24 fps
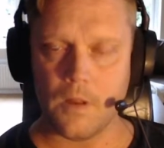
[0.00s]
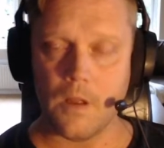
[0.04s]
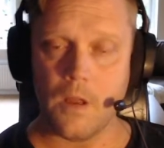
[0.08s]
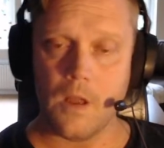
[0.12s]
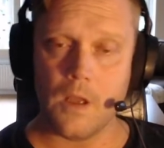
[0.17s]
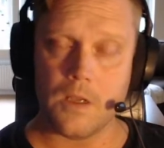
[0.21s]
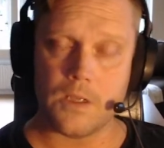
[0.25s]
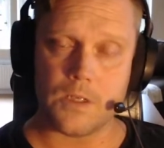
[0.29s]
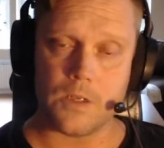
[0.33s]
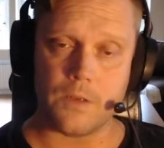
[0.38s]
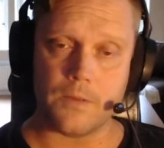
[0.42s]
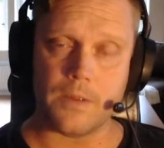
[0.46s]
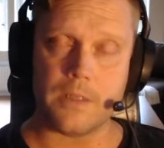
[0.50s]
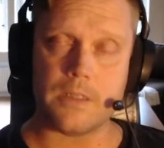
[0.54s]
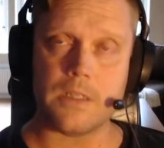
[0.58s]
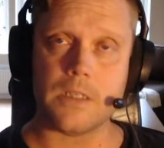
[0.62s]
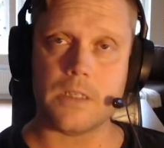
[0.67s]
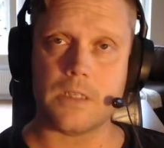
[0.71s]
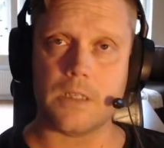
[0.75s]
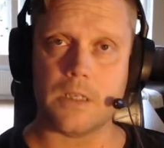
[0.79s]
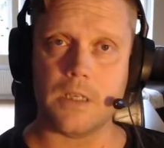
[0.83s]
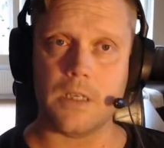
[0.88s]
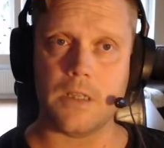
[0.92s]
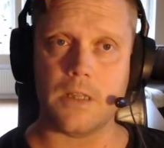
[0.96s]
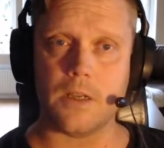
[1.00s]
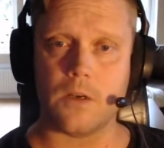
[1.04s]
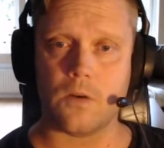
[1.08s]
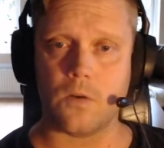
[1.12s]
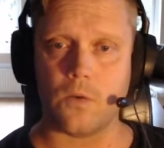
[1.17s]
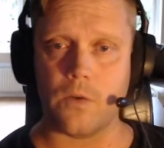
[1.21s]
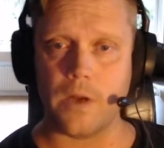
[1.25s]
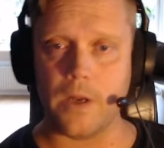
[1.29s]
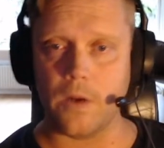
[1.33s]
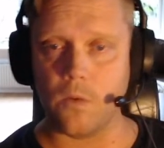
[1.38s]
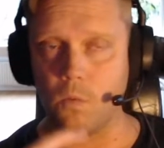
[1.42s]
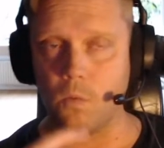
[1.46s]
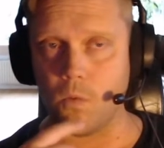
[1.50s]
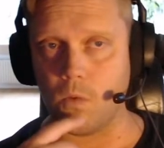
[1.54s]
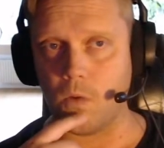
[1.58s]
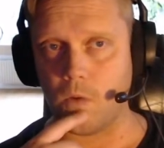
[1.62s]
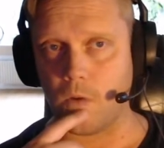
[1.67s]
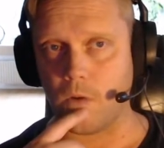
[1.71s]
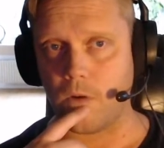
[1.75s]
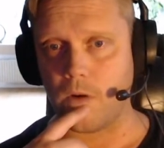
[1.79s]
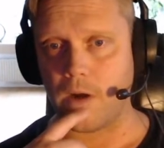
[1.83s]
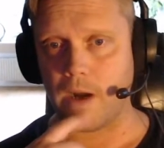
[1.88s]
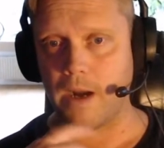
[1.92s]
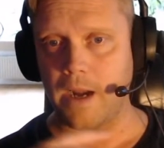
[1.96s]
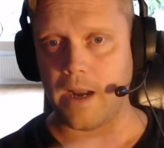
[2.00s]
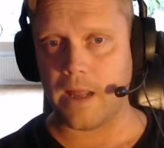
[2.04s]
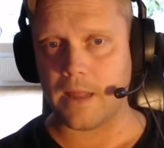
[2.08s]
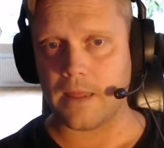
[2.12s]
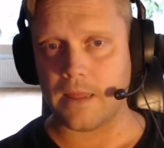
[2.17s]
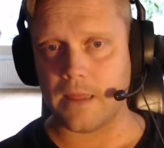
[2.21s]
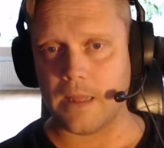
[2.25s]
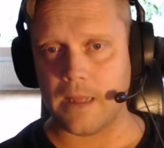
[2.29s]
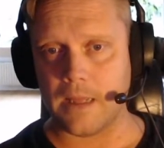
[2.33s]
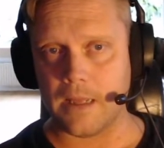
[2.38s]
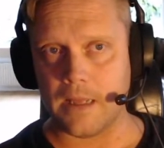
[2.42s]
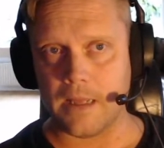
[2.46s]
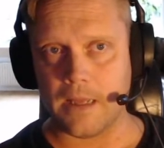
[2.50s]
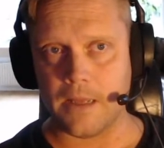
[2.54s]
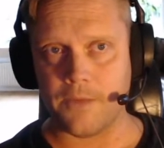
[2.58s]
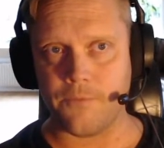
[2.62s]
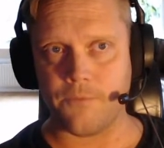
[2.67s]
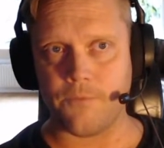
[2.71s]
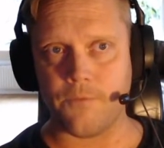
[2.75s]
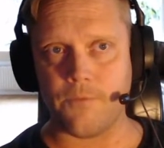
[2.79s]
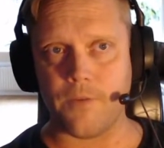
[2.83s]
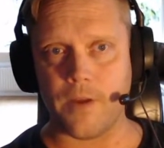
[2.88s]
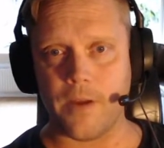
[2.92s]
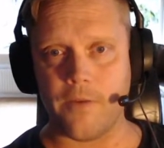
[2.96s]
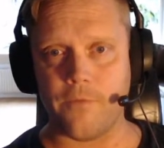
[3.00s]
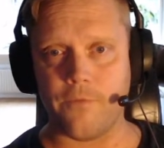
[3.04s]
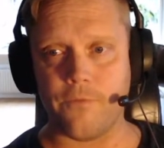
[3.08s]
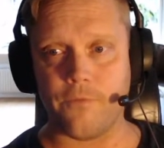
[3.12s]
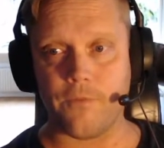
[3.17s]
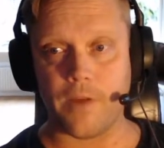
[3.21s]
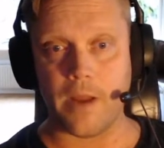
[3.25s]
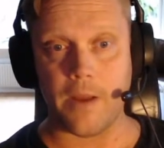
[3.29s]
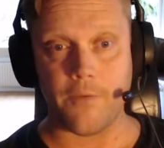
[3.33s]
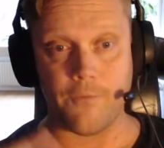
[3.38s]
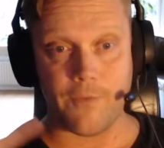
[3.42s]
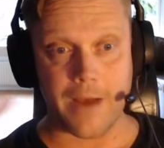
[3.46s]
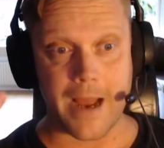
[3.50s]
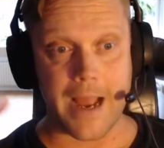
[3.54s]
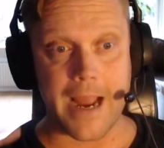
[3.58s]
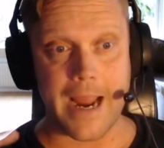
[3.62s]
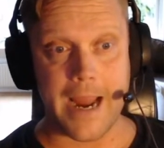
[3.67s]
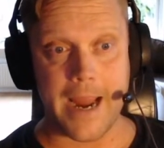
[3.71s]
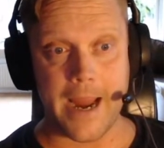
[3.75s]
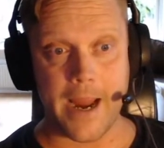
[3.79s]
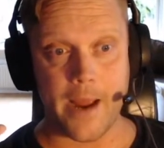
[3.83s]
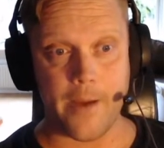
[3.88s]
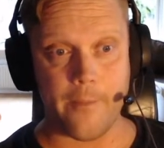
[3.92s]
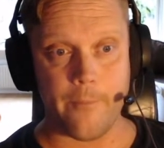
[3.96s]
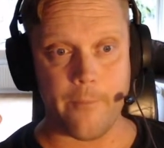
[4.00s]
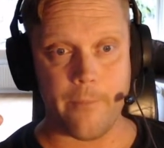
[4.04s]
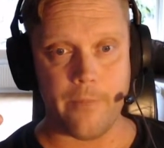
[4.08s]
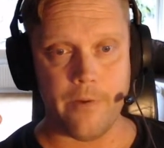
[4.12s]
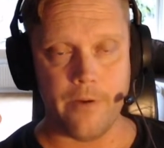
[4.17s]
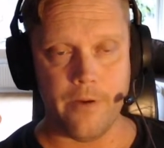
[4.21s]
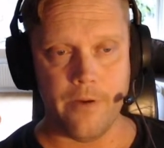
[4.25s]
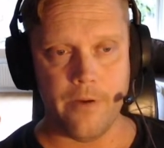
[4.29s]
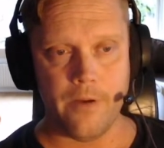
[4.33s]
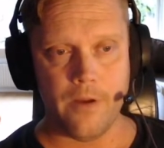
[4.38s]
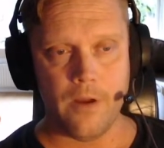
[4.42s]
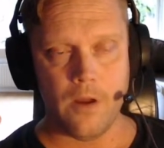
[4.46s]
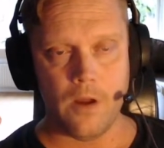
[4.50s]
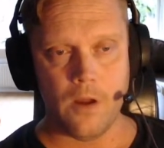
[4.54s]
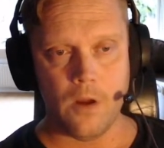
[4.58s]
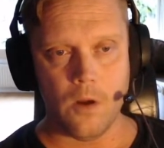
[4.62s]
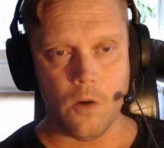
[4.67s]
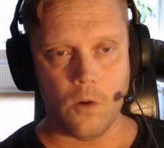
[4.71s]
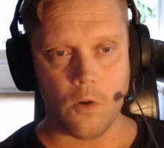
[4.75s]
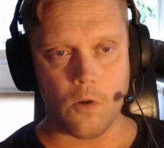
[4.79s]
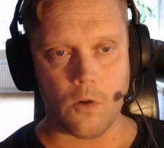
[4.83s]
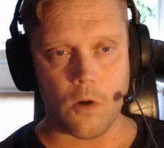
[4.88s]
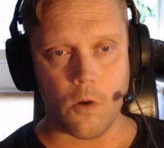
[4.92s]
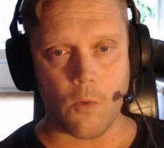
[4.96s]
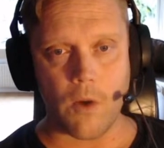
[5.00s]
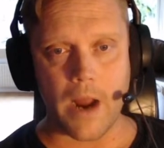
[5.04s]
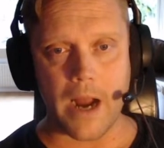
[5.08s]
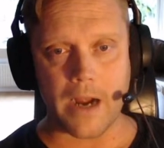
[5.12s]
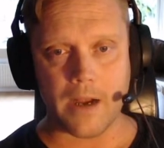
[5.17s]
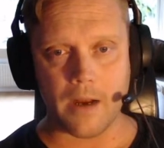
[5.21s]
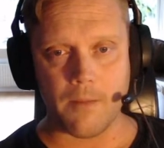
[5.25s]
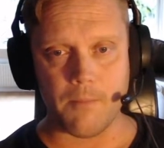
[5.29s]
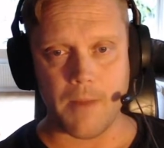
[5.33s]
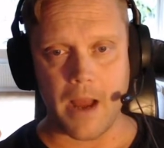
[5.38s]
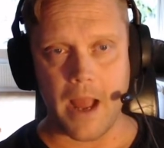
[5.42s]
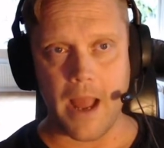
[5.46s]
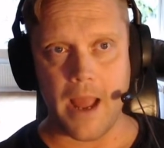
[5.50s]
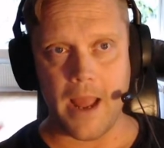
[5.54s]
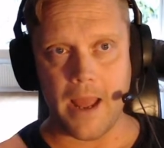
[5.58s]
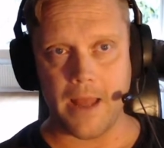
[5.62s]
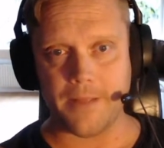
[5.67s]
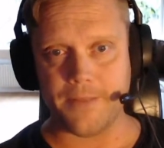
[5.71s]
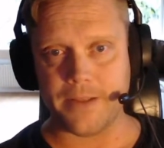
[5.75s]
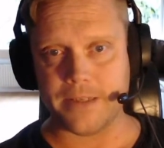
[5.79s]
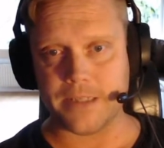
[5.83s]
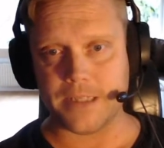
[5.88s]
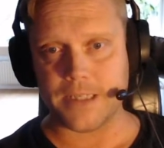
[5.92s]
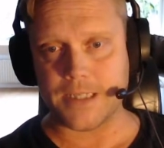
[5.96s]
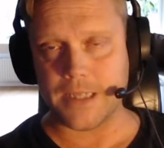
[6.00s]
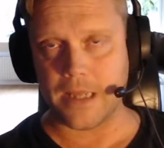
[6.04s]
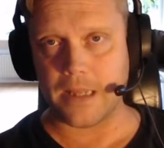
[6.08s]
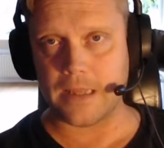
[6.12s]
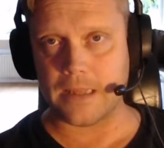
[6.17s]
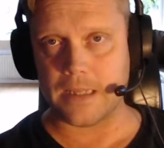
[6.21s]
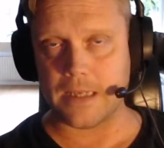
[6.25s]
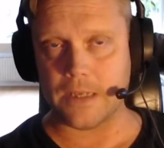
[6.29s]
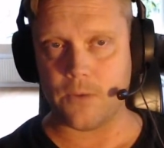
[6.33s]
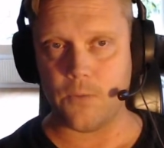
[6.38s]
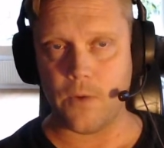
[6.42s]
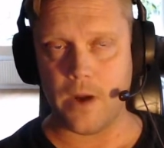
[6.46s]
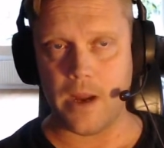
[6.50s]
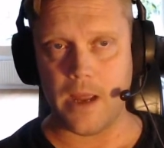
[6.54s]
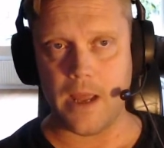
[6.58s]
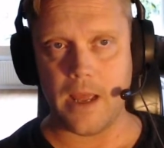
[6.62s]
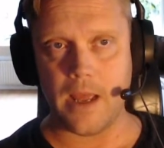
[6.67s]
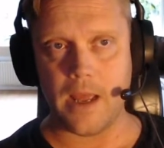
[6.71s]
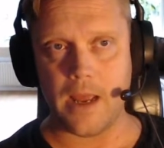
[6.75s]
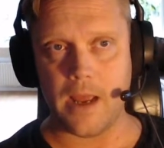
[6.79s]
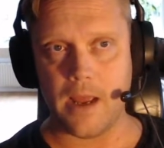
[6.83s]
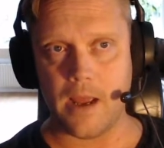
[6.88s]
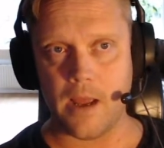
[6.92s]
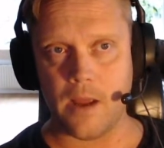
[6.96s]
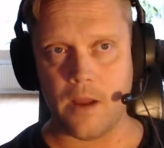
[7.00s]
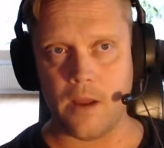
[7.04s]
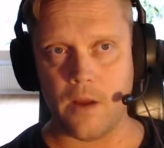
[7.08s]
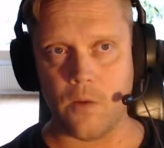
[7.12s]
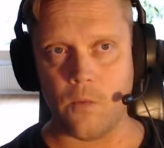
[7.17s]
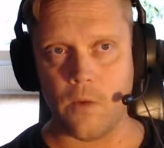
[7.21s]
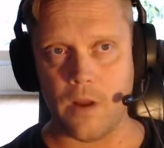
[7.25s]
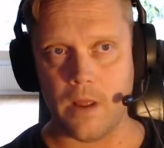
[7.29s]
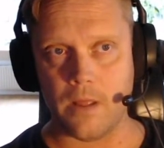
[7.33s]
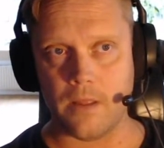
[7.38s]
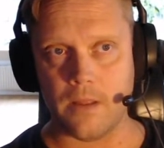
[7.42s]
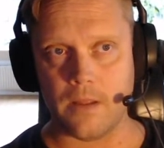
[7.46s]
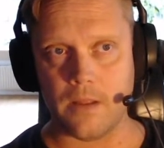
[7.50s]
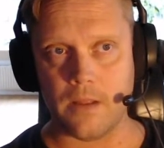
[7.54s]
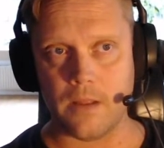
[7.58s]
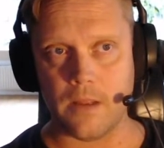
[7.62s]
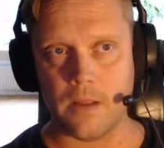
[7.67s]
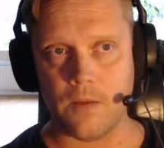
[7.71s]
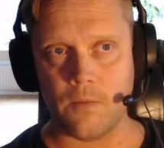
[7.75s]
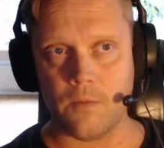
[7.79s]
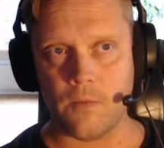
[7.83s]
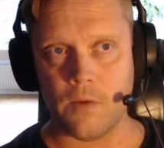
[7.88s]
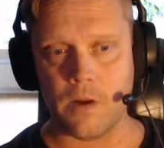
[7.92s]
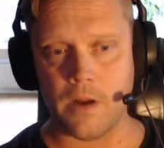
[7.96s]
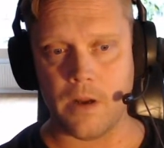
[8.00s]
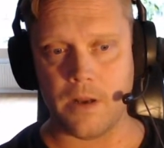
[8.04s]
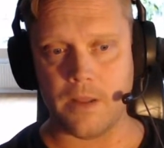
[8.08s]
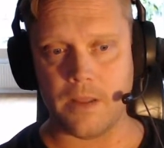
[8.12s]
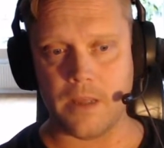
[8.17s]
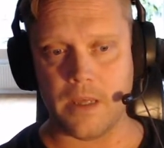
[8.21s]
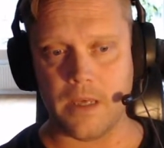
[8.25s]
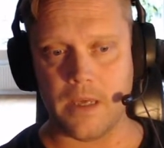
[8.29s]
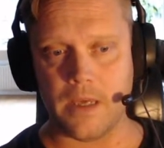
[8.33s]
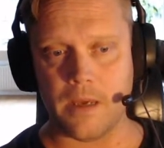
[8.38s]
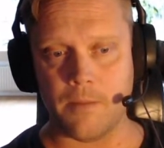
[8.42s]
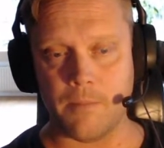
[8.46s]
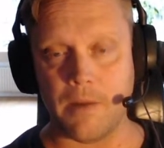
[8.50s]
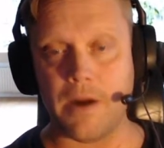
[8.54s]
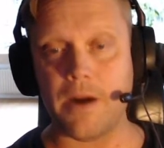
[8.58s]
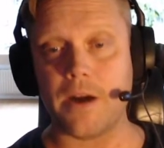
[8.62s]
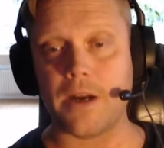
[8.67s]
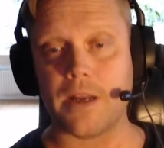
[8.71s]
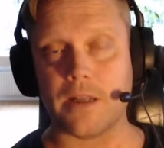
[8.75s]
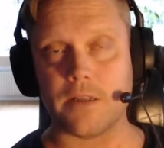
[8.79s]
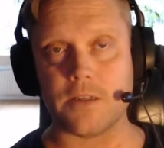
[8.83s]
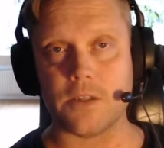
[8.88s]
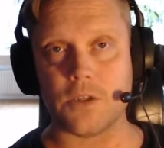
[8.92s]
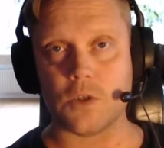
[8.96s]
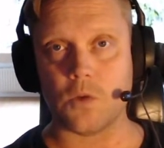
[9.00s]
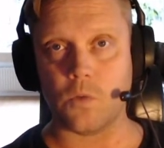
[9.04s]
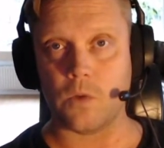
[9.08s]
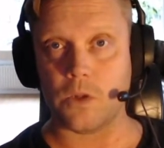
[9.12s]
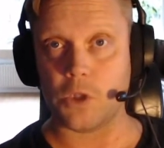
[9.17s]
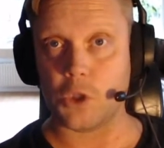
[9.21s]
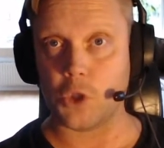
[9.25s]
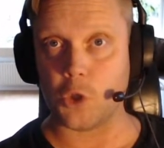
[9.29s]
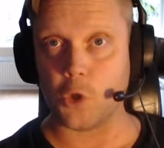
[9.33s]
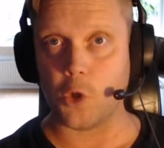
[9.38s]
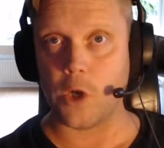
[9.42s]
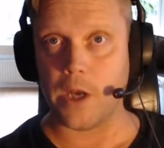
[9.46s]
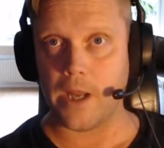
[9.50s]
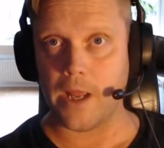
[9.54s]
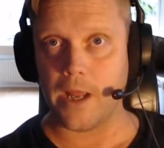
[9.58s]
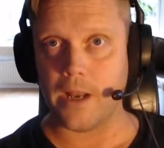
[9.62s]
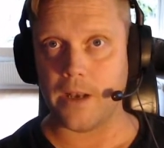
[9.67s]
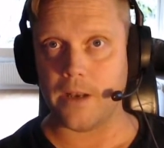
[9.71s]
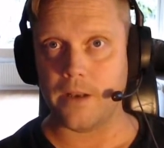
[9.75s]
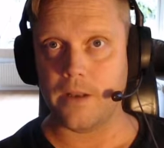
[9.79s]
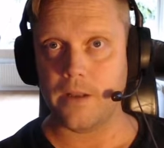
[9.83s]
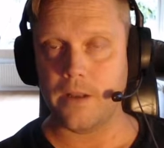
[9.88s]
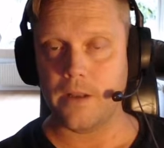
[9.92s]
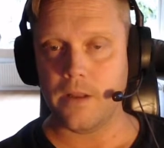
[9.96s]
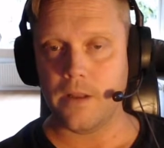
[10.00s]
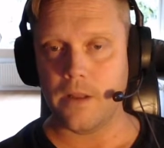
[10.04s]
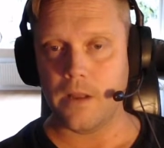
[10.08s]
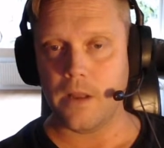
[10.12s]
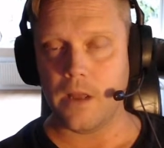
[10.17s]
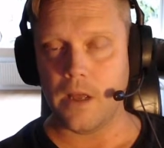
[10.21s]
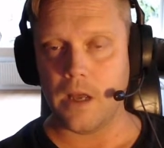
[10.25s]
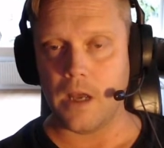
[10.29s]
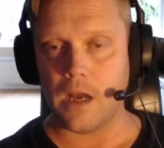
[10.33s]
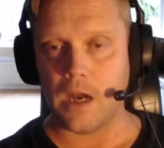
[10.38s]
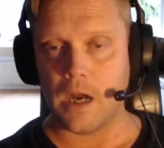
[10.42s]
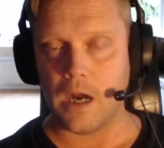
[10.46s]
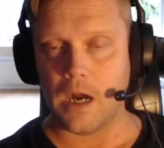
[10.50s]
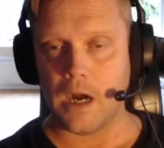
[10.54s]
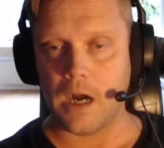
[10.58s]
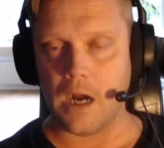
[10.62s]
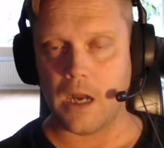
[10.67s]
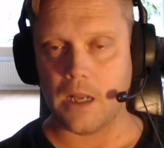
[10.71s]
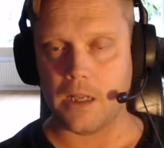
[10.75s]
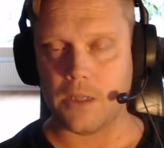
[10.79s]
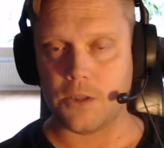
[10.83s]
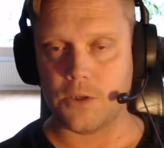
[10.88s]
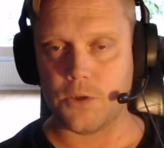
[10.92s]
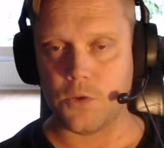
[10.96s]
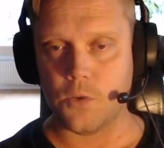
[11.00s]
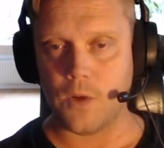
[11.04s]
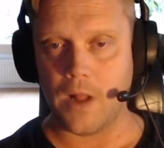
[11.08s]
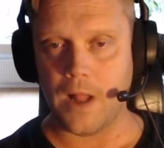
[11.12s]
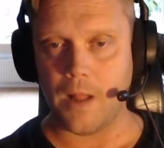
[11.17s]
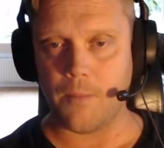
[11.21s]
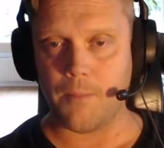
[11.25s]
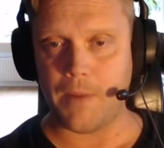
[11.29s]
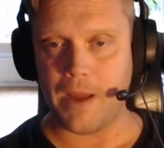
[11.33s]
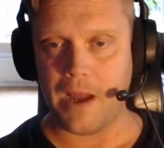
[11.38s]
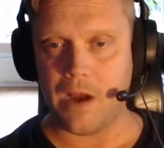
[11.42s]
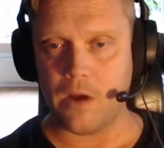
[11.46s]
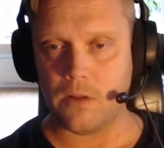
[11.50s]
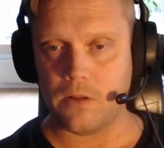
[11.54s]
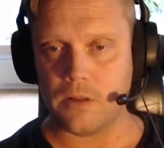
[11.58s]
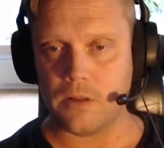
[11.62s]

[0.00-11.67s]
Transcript: So this is the Korean War, and if I am correct in my head, this is something where the Americans will join in to help out